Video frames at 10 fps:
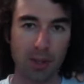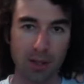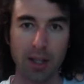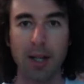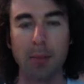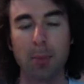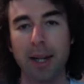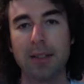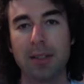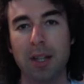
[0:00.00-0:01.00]
and I
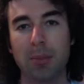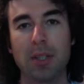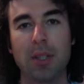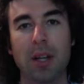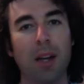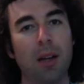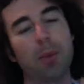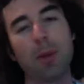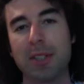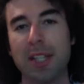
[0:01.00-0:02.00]
brain dumped
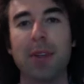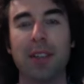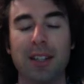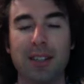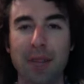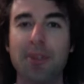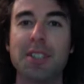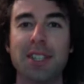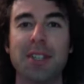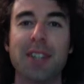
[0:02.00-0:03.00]
pretty much everything, every
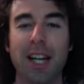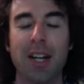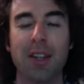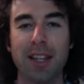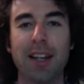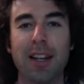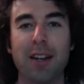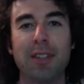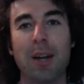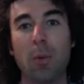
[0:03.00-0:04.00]
single thing I could think
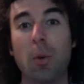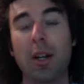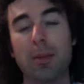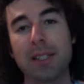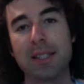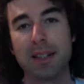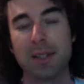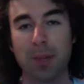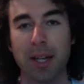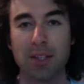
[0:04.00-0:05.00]
of that I wanted my sales
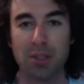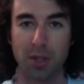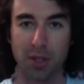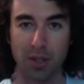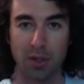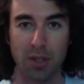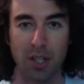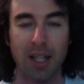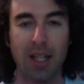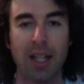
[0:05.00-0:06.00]
page to include.
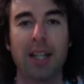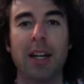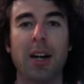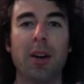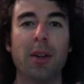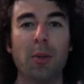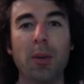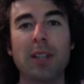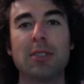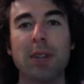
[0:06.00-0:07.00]
Now, it
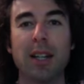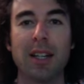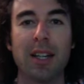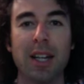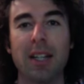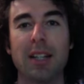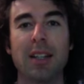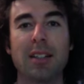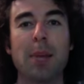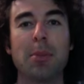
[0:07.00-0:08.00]
wasn't written in
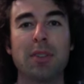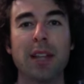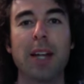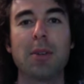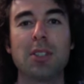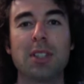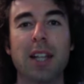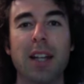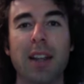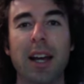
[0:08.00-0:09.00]
the type of language
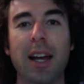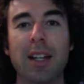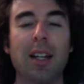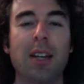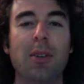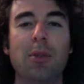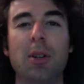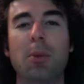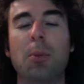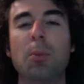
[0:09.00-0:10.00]
then that
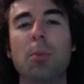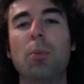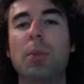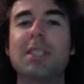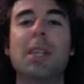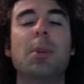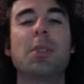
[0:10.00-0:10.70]
was typical